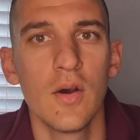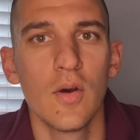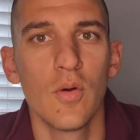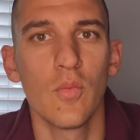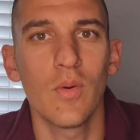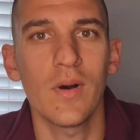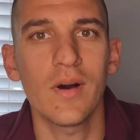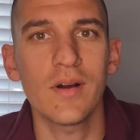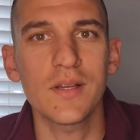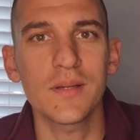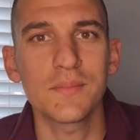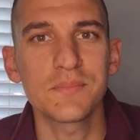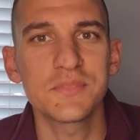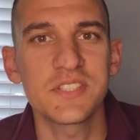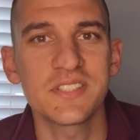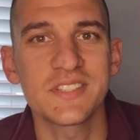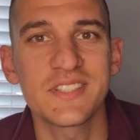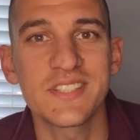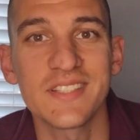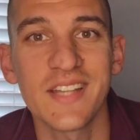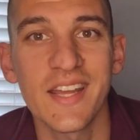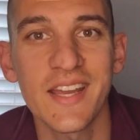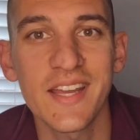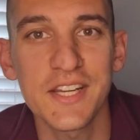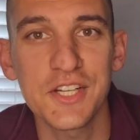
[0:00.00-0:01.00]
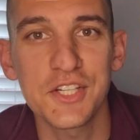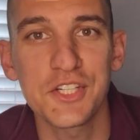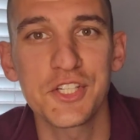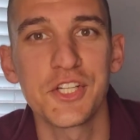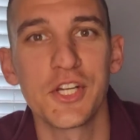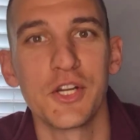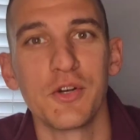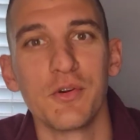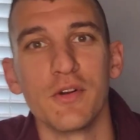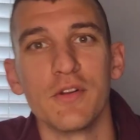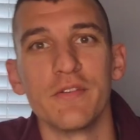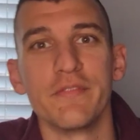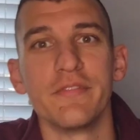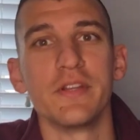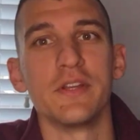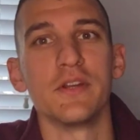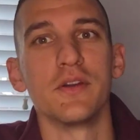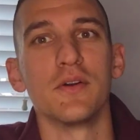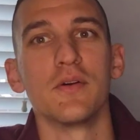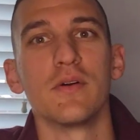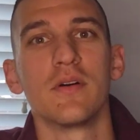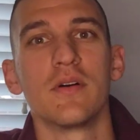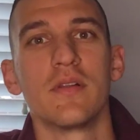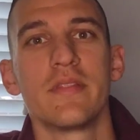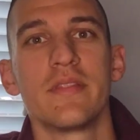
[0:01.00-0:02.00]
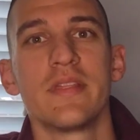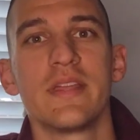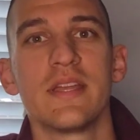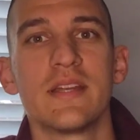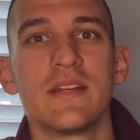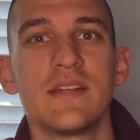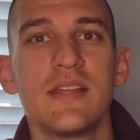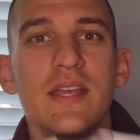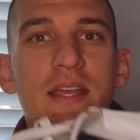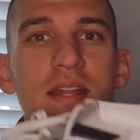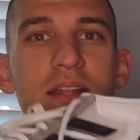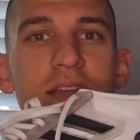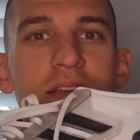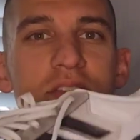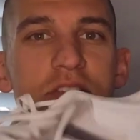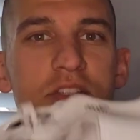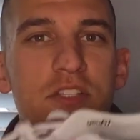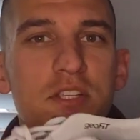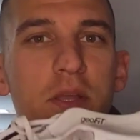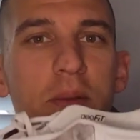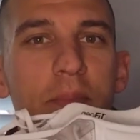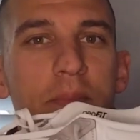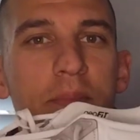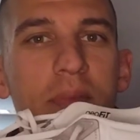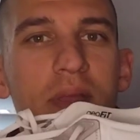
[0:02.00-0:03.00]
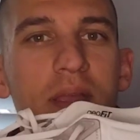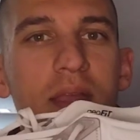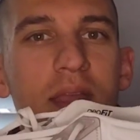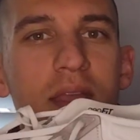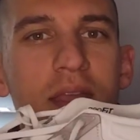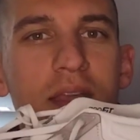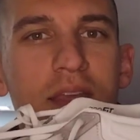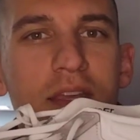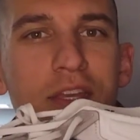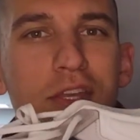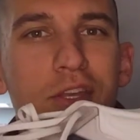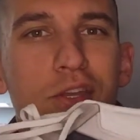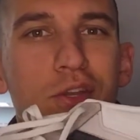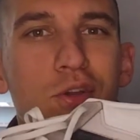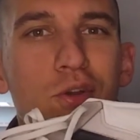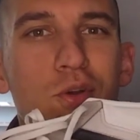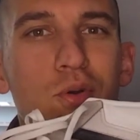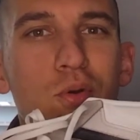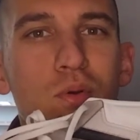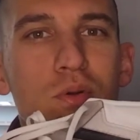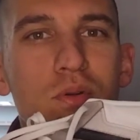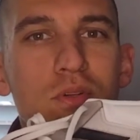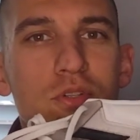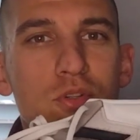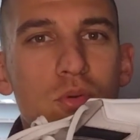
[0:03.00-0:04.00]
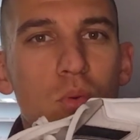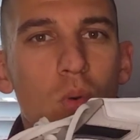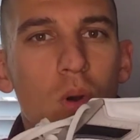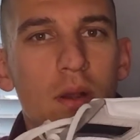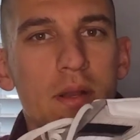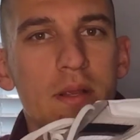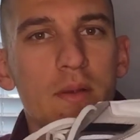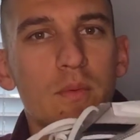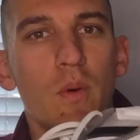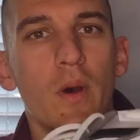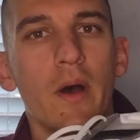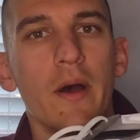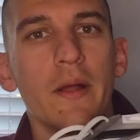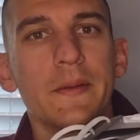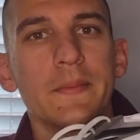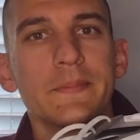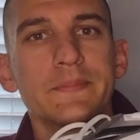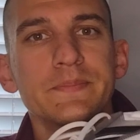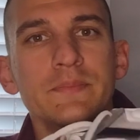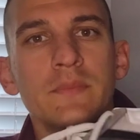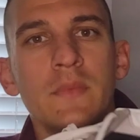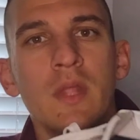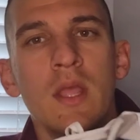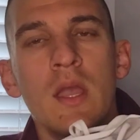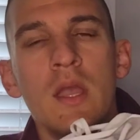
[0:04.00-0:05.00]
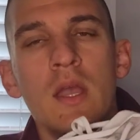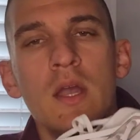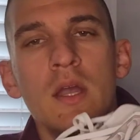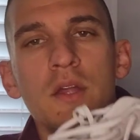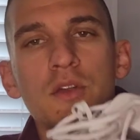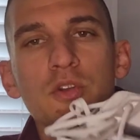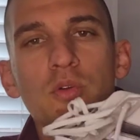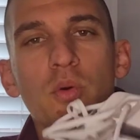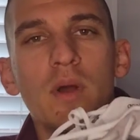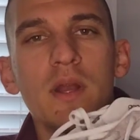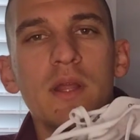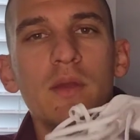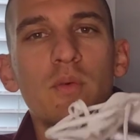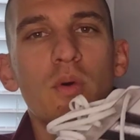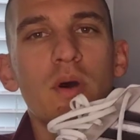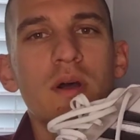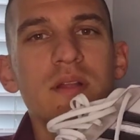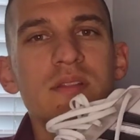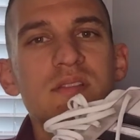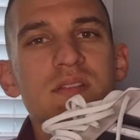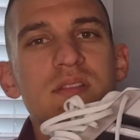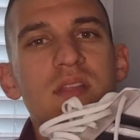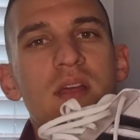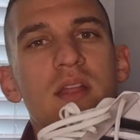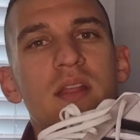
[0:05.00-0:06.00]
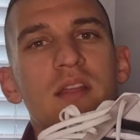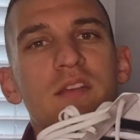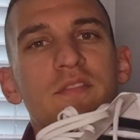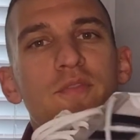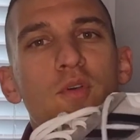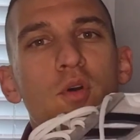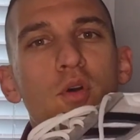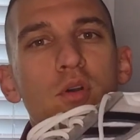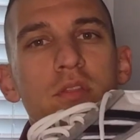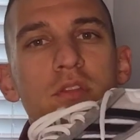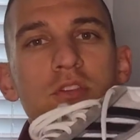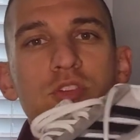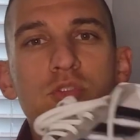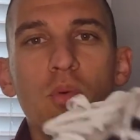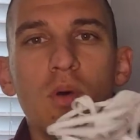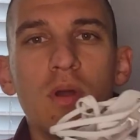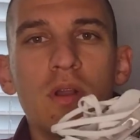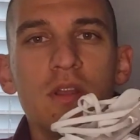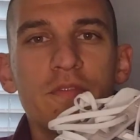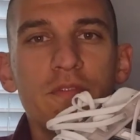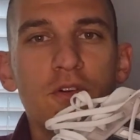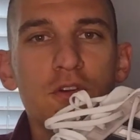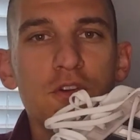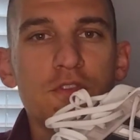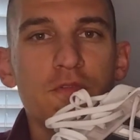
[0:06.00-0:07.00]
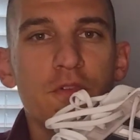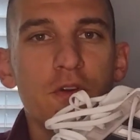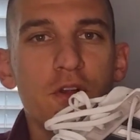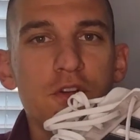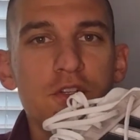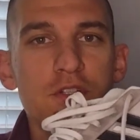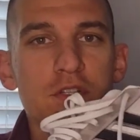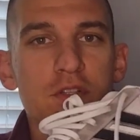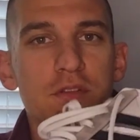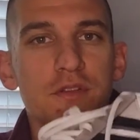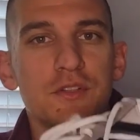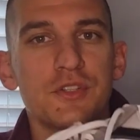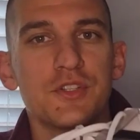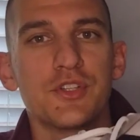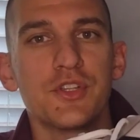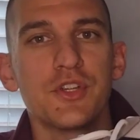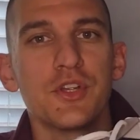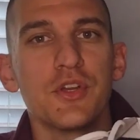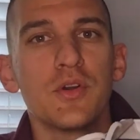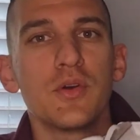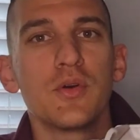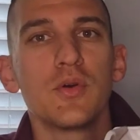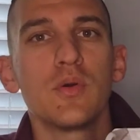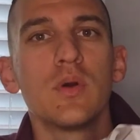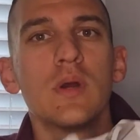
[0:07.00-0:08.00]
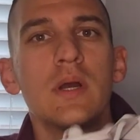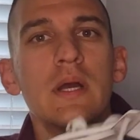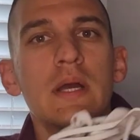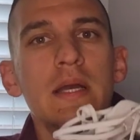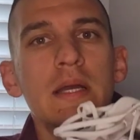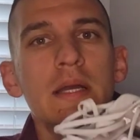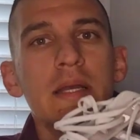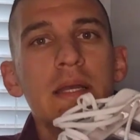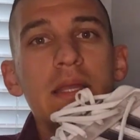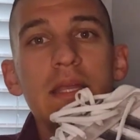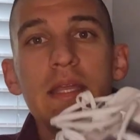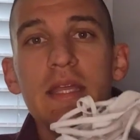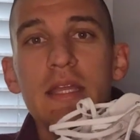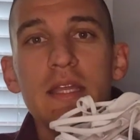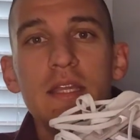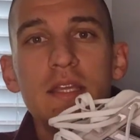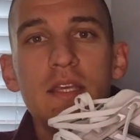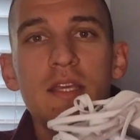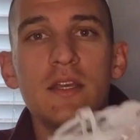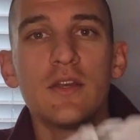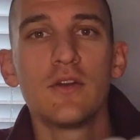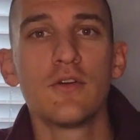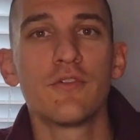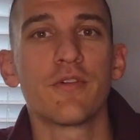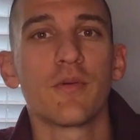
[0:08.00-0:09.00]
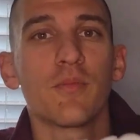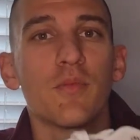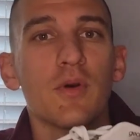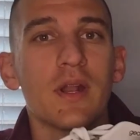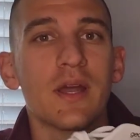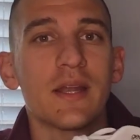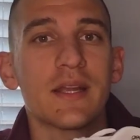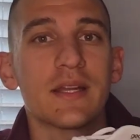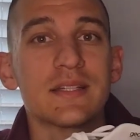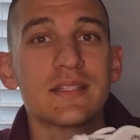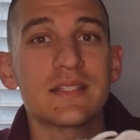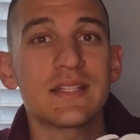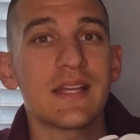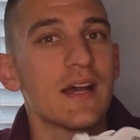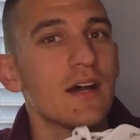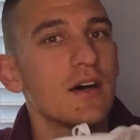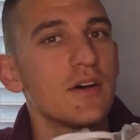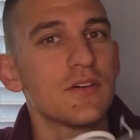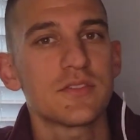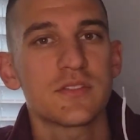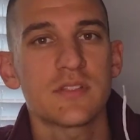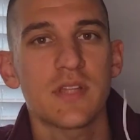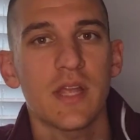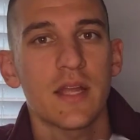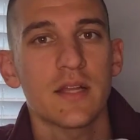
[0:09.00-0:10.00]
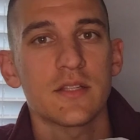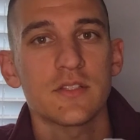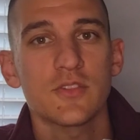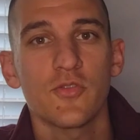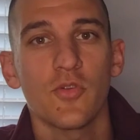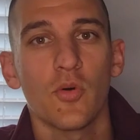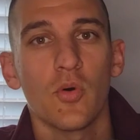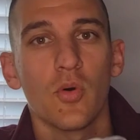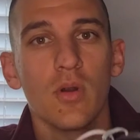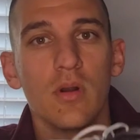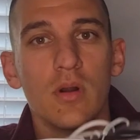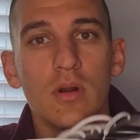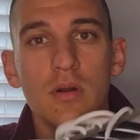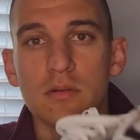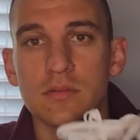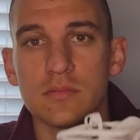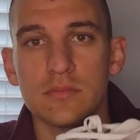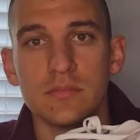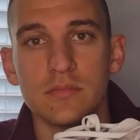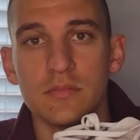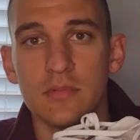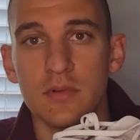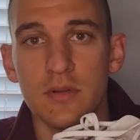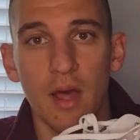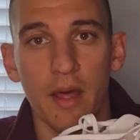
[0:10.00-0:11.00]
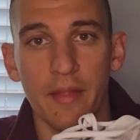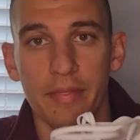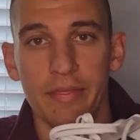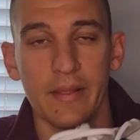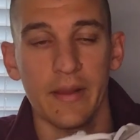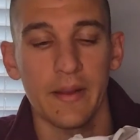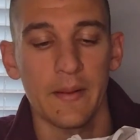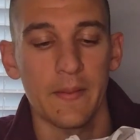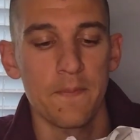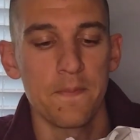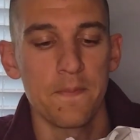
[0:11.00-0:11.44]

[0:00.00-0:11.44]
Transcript: Welcome to today's shoe review, the Adidas EQ 21. 21 standing for the 21st version of the shoe. EQ, from what I could tell, stands for nothing.